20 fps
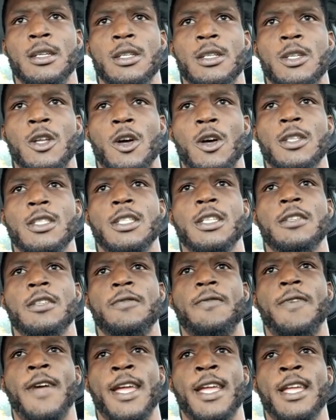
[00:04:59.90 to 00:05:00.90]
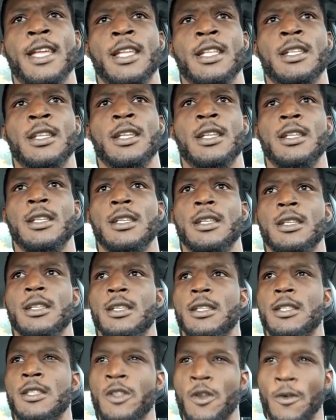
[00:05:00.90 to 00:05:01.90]
Dawson's fighting
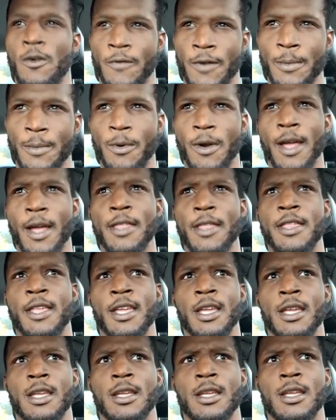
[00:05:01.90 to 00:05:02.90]
November, I think.